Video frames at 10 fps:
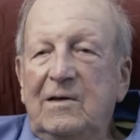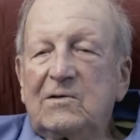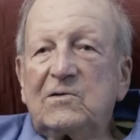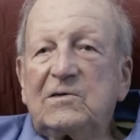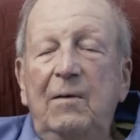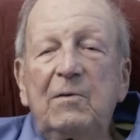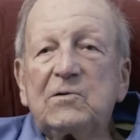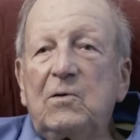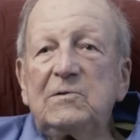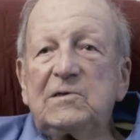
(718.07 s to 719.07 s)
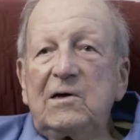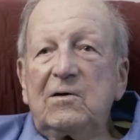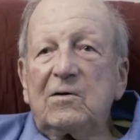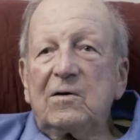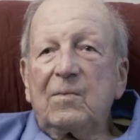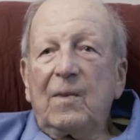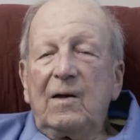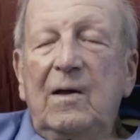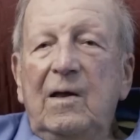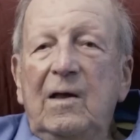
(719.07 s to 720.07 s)
So snipers are always there.
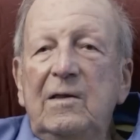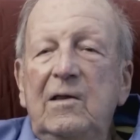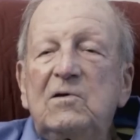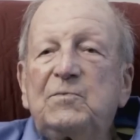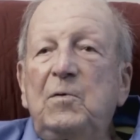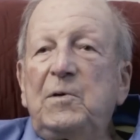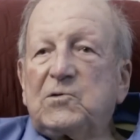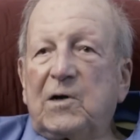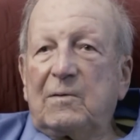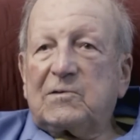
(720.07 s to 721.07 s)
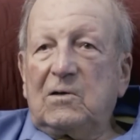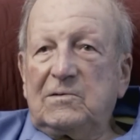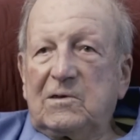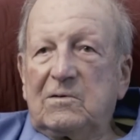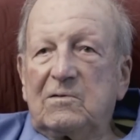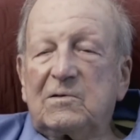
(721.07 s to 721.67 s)
Then there's booby traps also.